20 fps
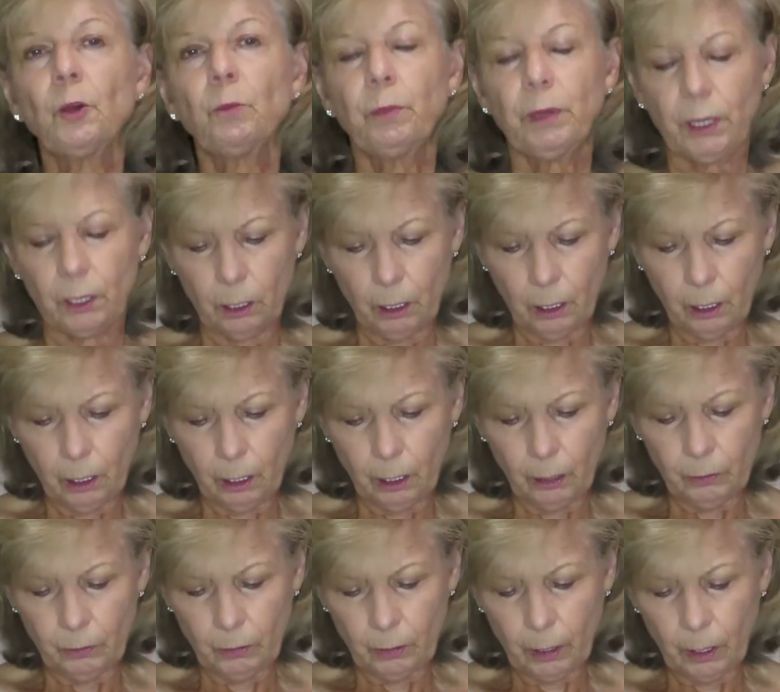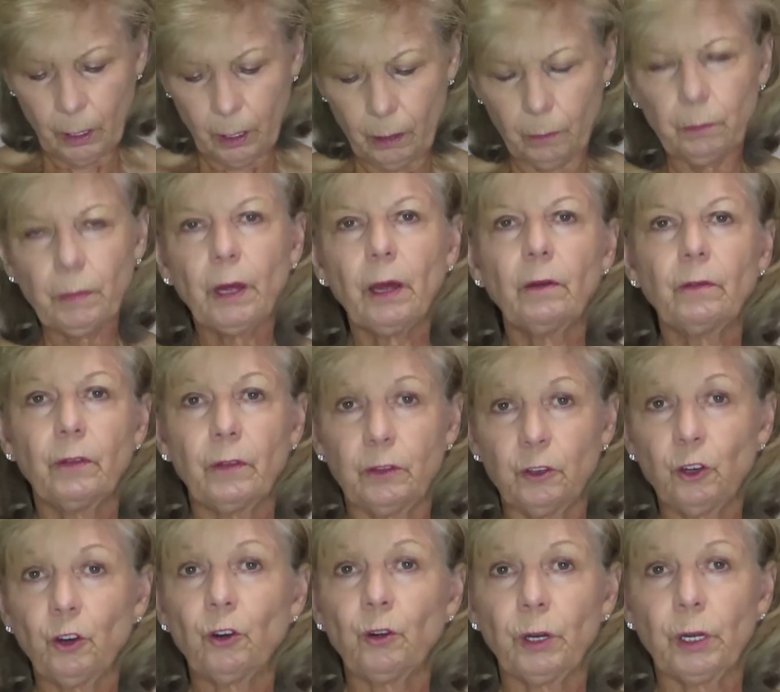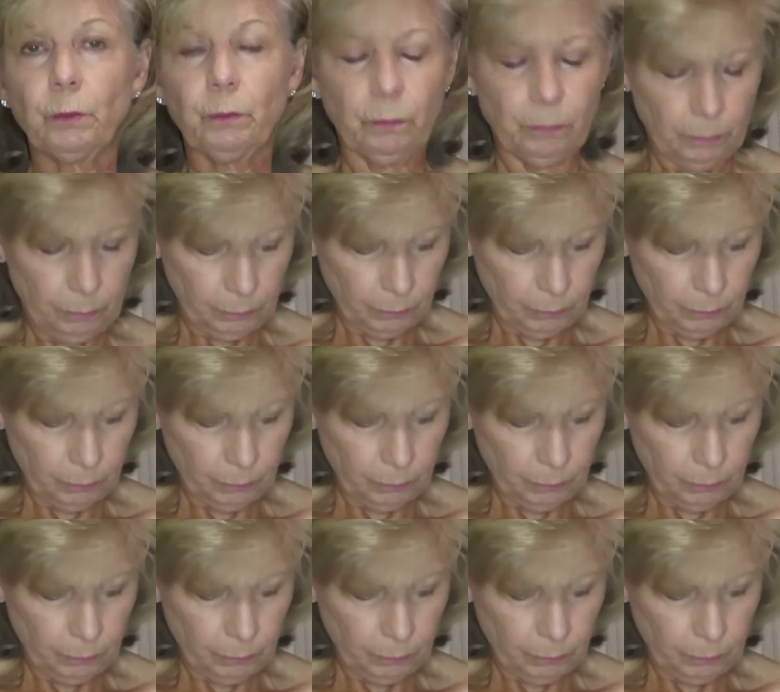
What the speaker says: because of the turning,